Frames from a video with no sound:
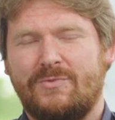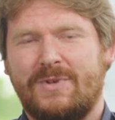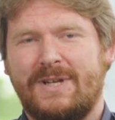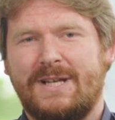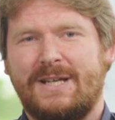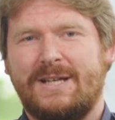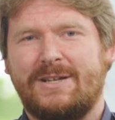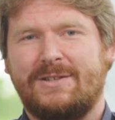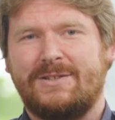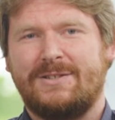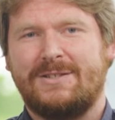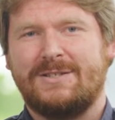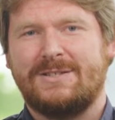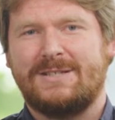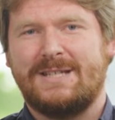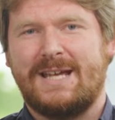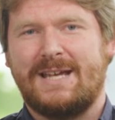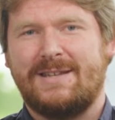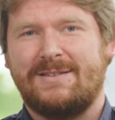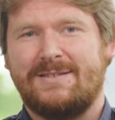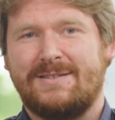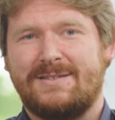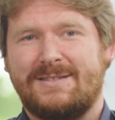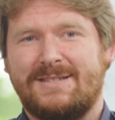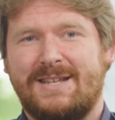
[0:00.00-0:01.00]
really
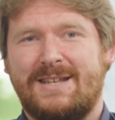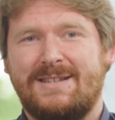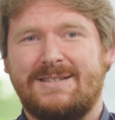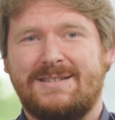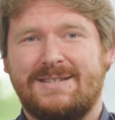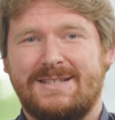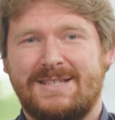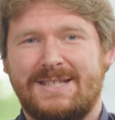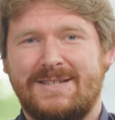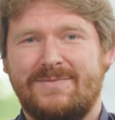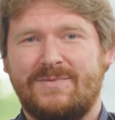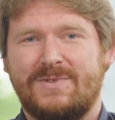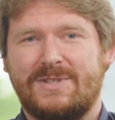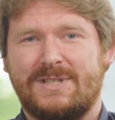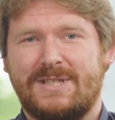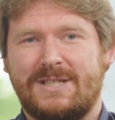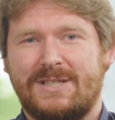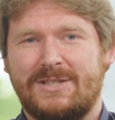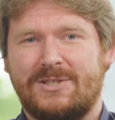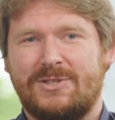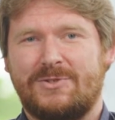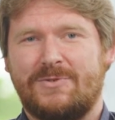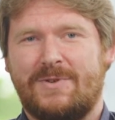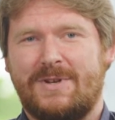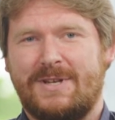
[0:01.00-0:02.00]
understand the
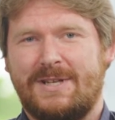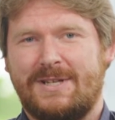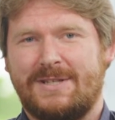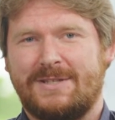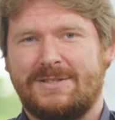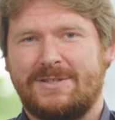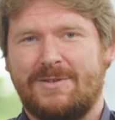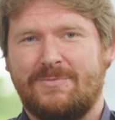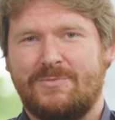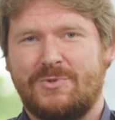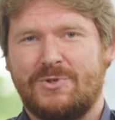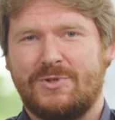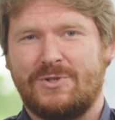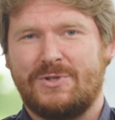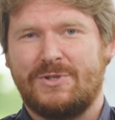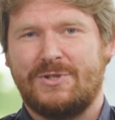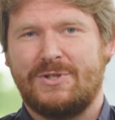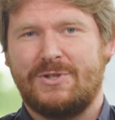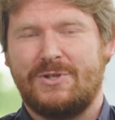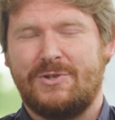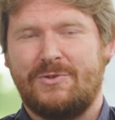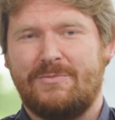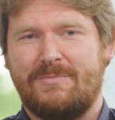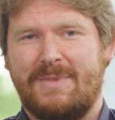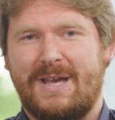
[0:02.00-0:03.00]
sensitivities to any assumptions
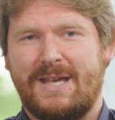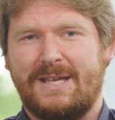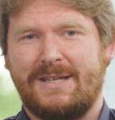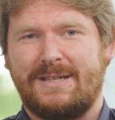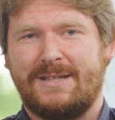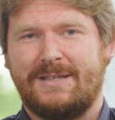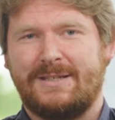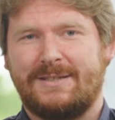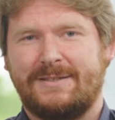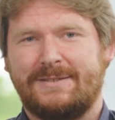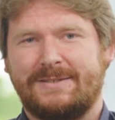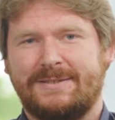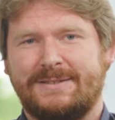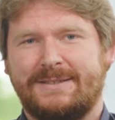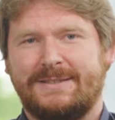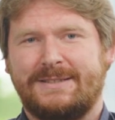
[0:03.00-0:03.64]
that you make.